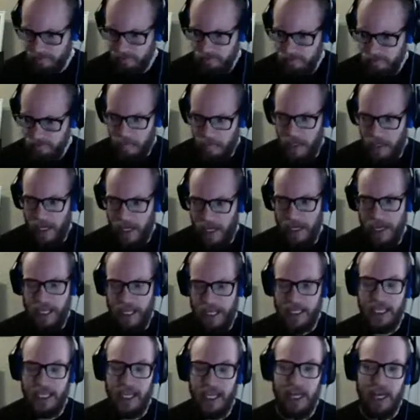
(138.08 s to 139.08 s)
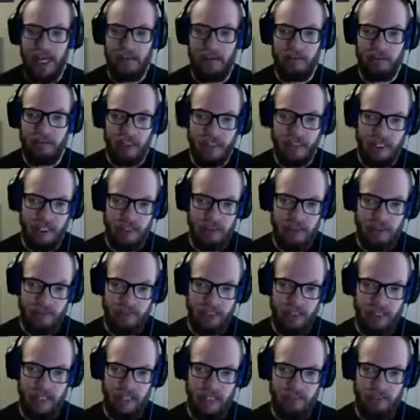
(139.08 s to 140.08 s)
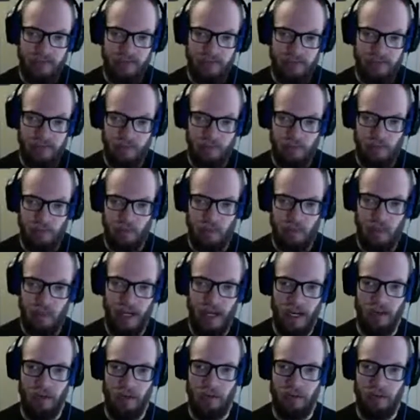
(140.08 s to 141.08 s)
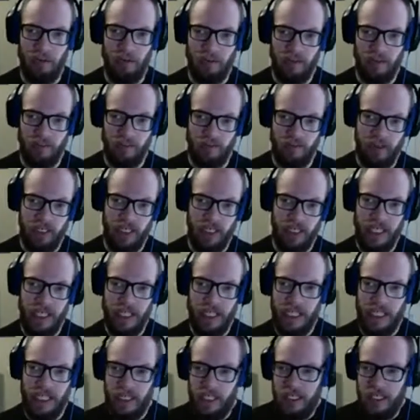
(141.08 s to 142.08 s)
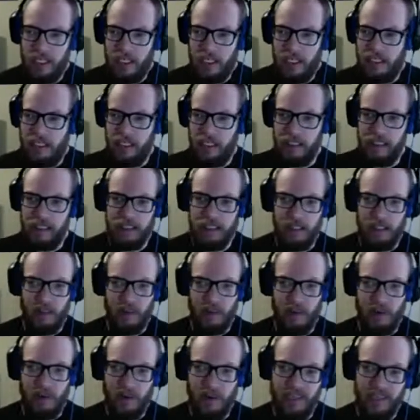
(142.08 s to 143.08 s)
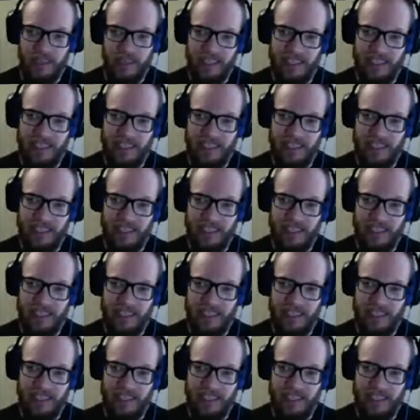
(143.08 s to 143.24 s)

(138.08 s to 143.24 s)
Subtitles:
I had to have surgery when I was 3 years old.